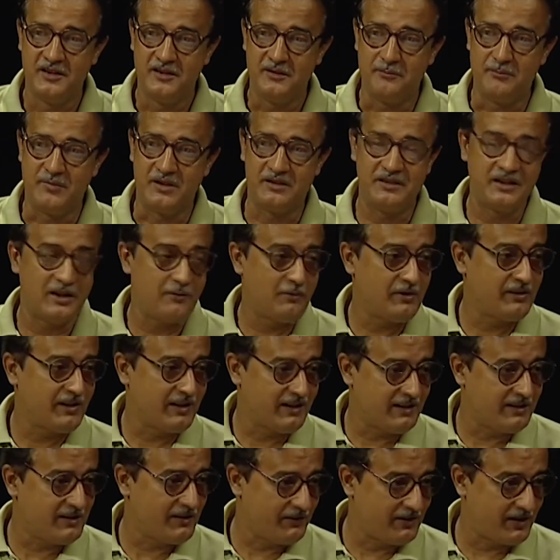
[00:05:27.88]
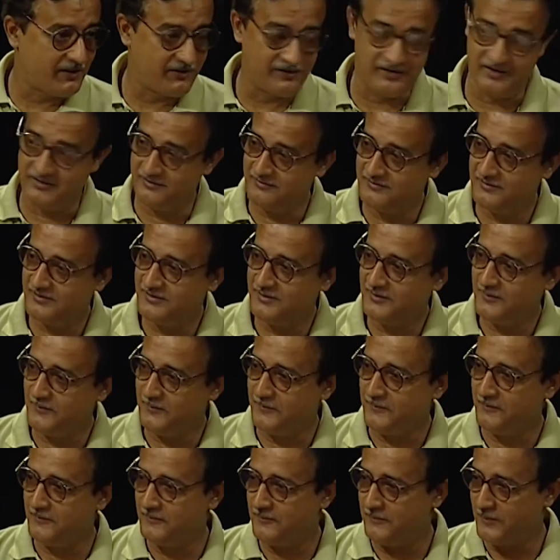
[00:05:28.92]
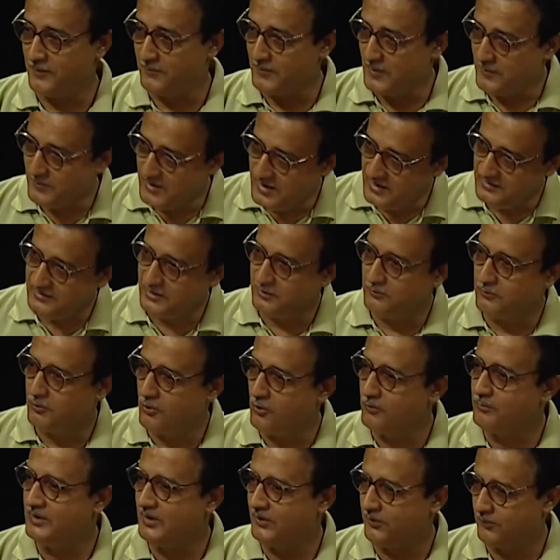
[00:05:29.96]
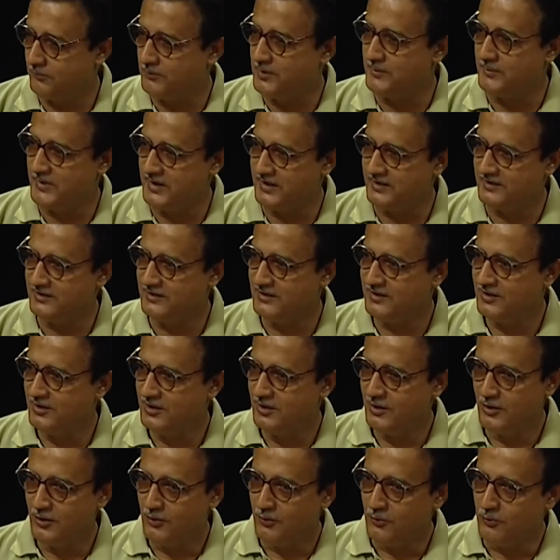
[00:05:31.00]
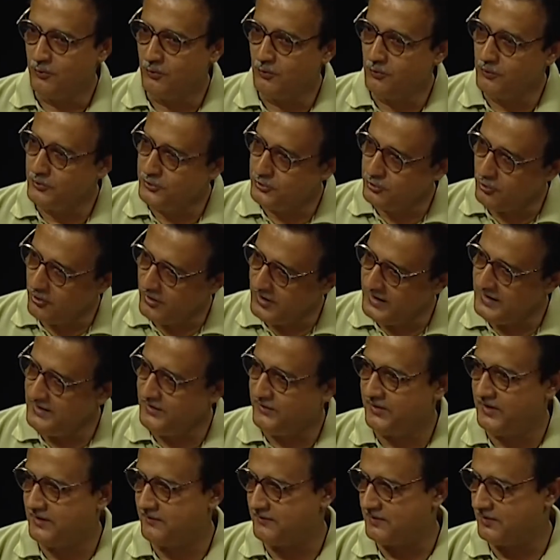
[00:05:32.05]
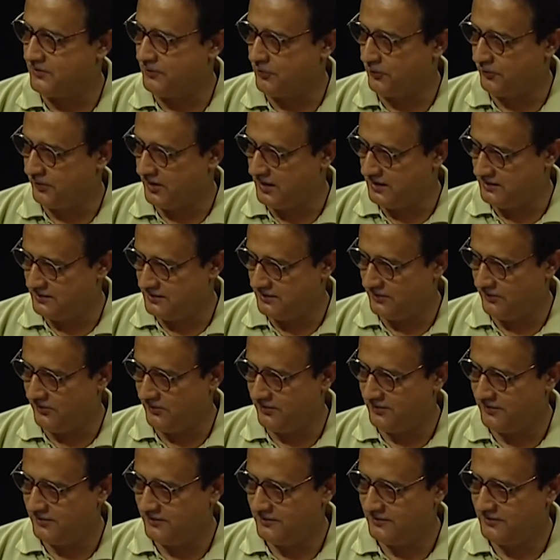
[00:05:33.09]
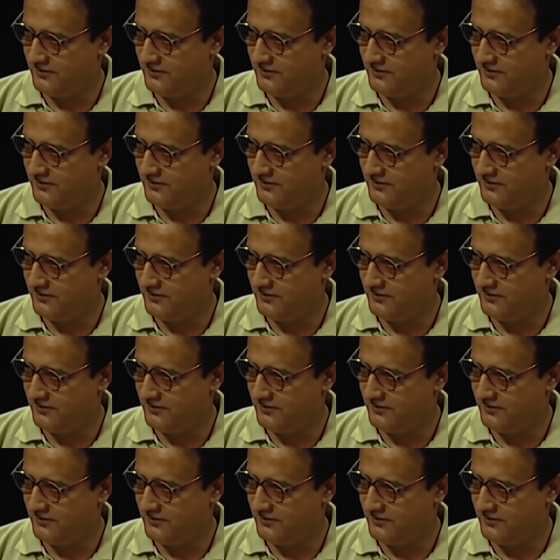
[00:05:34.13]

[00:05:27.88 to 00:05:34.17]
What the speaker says: But there was another section from among the homeless women who joined secret societies.